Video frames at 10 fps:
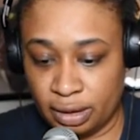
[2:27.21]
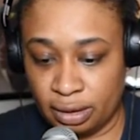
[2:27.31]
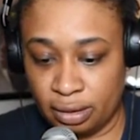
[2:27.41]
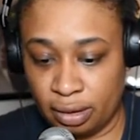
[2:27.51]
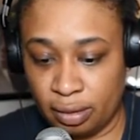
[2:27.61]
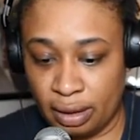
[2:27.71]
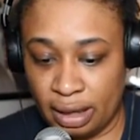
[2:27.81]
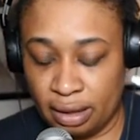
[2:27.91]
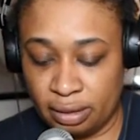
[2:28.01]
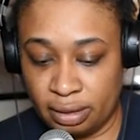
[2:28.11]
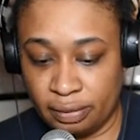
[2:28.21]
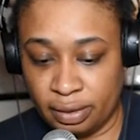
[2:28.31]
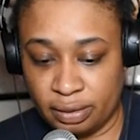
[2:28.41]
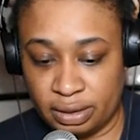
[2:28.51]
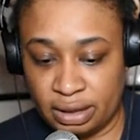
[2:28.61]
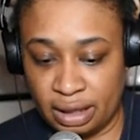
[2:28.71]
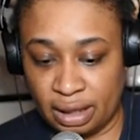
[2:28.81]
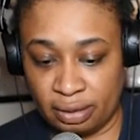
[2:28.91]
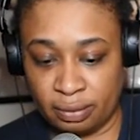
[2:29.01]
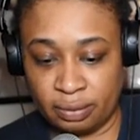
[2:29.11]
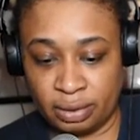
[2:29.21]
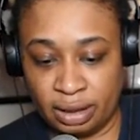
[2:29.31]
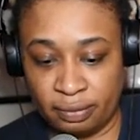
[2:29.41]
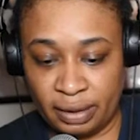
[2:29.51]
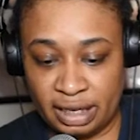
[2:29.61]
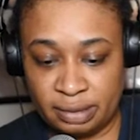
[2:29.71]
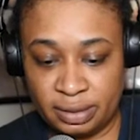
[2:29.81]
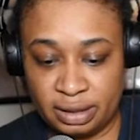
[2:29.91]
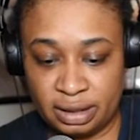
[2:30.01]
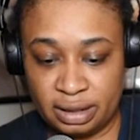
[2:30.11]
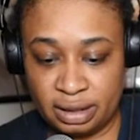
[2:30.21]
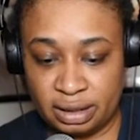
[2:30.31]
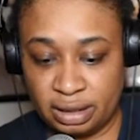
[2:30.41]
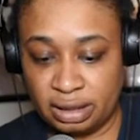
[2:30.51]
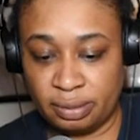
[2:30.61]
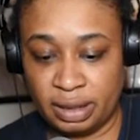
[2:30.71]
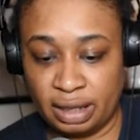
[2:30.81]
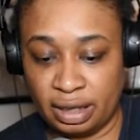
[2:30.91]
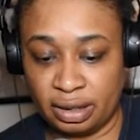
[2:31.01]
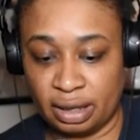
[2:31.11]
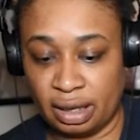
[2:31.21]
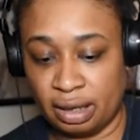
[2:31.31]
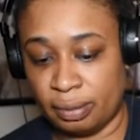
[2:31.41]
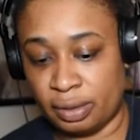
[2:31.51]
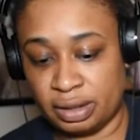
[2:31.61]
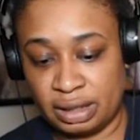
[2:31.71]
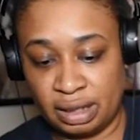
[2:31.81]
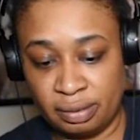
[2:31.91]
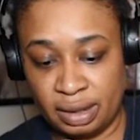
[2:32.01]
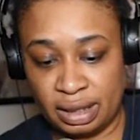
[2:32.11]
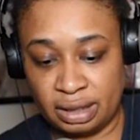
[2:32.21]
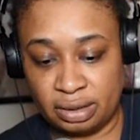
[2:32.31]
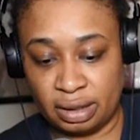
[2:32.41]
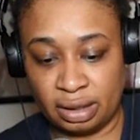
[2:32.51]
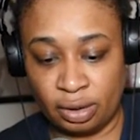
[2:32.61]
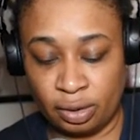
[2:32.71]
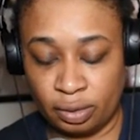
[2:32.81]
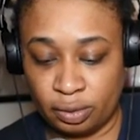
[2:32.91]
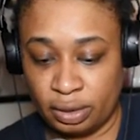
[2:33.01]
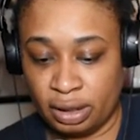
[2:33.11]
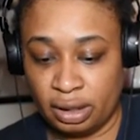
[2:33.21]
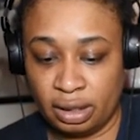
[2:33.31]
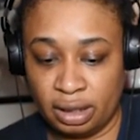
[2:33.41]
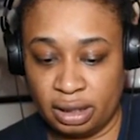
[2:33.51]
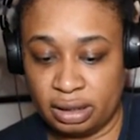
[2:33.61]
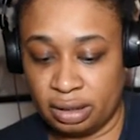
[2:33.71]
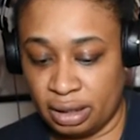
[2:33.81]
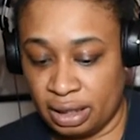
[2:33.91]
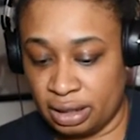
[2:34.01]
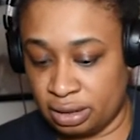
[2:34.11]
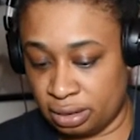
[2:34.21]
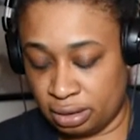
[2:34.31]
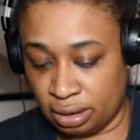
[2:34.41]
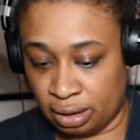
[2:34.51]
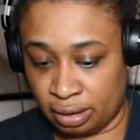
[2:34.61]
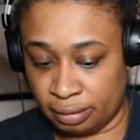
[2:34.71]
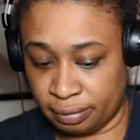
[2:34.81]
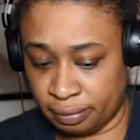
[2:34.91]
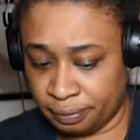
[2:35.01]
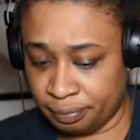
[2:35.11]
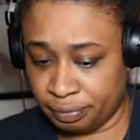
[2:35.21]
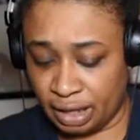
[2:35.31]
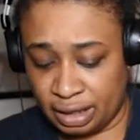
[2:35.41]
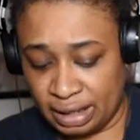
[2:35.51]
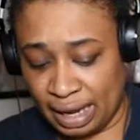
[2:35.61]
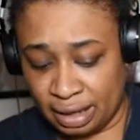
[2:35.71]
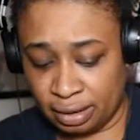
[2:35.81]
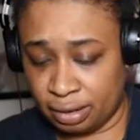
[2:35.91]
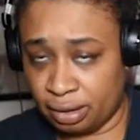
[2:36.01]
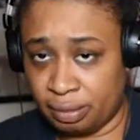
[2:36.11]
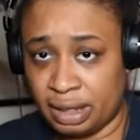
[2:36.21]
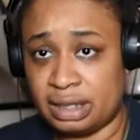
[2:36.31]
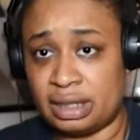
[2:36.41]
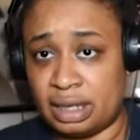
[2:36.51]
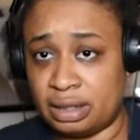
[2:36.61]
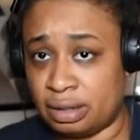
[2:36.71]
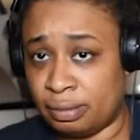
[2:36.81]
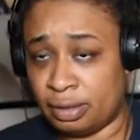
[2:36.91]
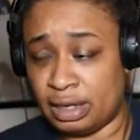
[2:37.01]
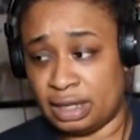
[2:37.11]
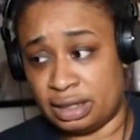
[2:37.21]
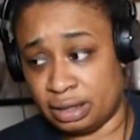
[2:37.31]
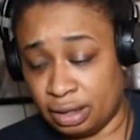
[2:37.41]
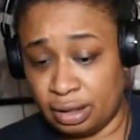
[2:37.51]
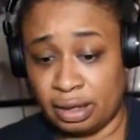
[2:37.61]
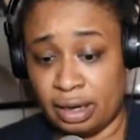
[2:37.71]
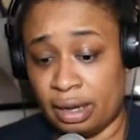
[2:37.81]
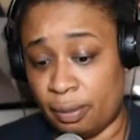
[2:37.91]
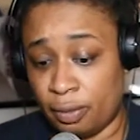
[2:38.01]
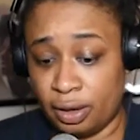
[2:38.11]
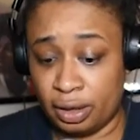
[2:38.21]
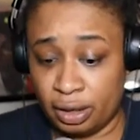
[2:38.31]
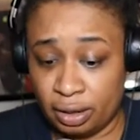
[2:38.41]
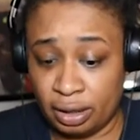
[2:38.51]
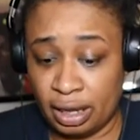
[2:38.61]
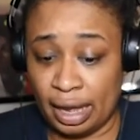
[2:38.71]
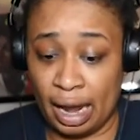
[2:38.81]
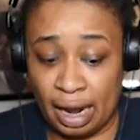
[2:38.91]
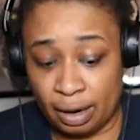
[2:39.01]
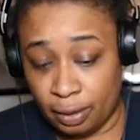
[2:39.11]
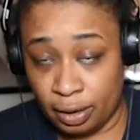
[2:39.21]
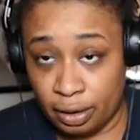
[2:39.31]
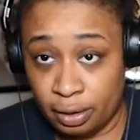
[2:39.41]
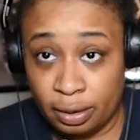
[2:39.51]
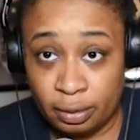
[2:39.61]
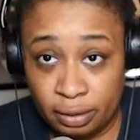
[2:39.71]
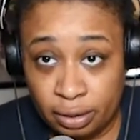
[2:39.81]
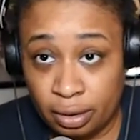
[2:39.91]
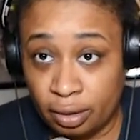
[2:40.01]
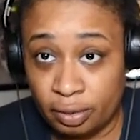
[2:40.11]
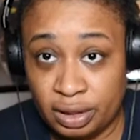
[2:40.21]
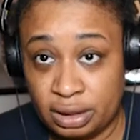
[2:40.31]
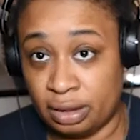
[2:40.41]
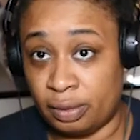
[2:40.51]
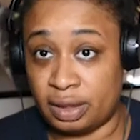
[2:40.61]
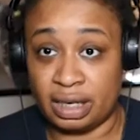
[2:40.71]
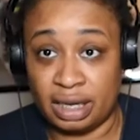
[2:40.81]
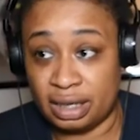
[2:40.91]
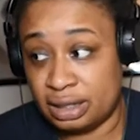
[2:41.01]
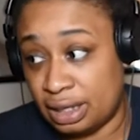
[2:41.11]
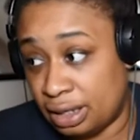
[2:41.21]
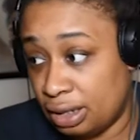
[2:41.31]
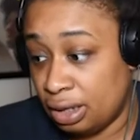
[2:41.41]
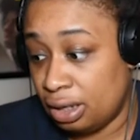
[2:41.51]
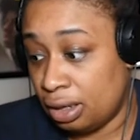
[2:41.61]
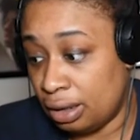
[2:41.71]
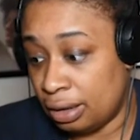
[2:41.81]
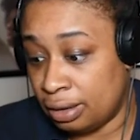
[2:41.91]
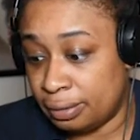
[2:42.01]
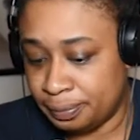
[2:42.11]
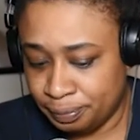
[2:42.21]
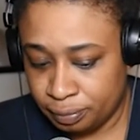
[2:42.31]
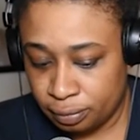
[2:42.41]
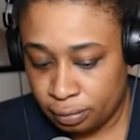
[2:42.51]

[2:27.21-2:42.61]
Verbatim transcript: you know, I don't even know what to say. Like, if Brasby did this, he should be held accountable. The same way that he's trying to hold his alleged um, attacker and molester, molester M-worder, our, you know, it's certain words I can't say um,